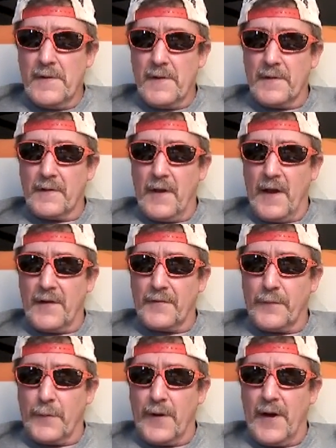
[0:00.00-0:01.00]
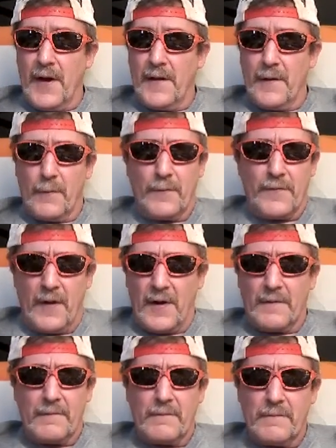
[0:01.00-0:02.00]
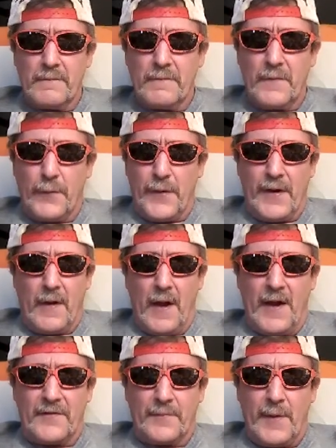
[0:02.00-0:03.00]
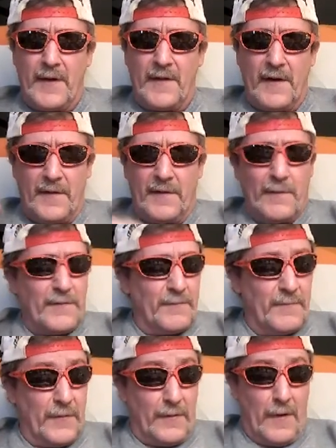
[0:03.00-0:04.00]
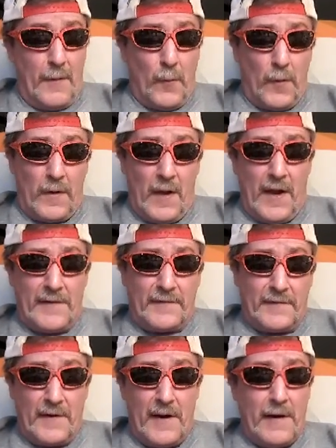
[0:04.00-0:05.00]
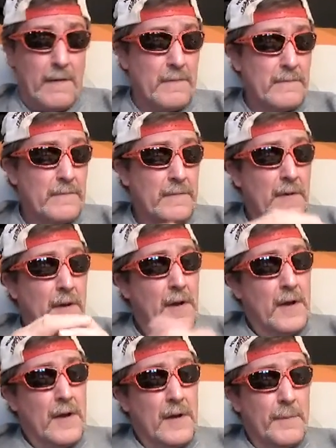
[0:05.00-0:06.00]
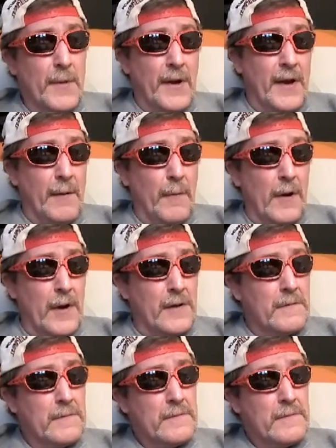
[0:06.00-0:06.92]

in Class 3A. There was 3 classes back then. I think there's a lot more classes now. But anyway,